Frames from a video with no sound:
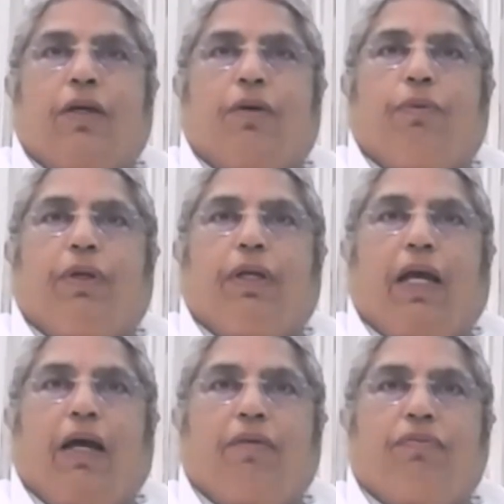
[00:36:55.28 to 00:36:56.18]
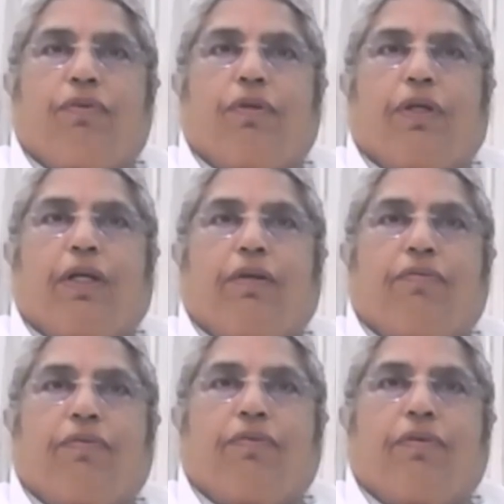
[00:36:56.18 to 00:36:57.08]
We have to give
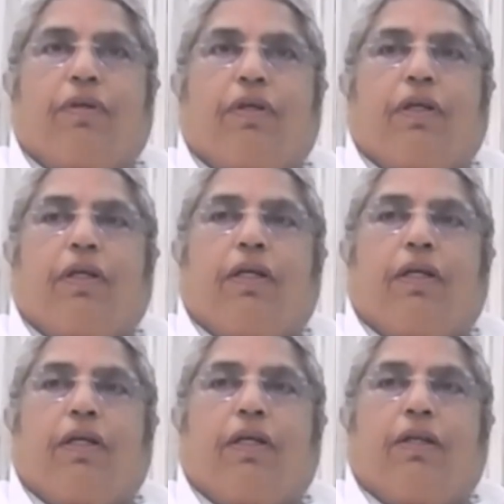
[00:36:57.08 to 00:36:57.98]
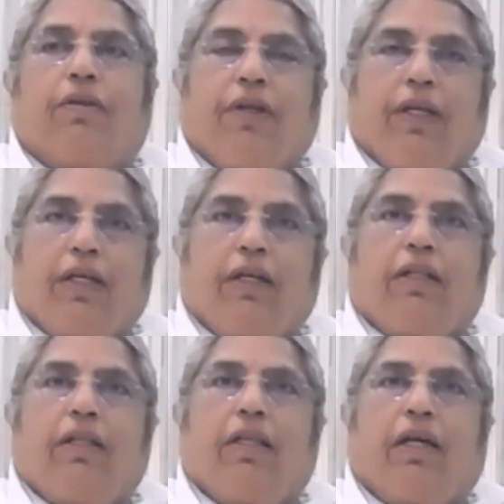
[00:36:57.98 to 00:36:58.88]

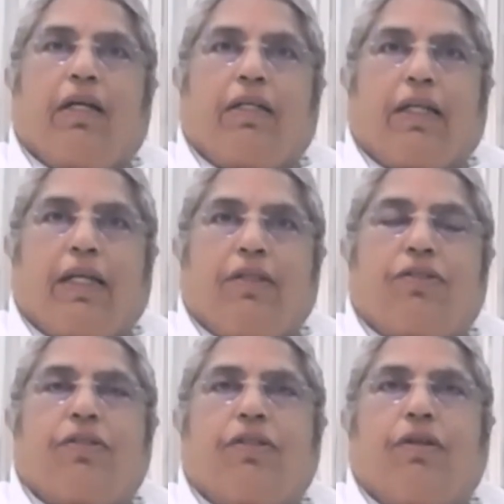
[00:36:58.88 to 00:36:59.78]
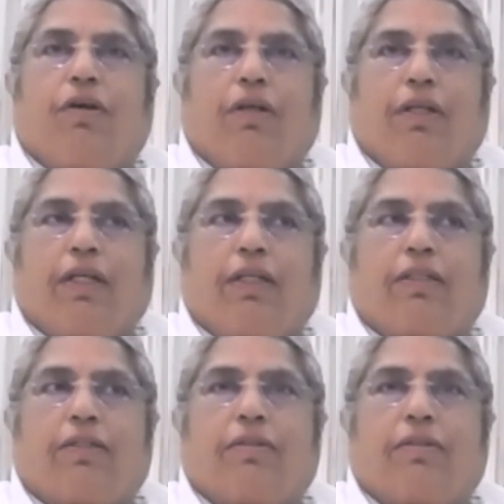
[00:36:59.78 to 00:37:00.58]
real attention on it.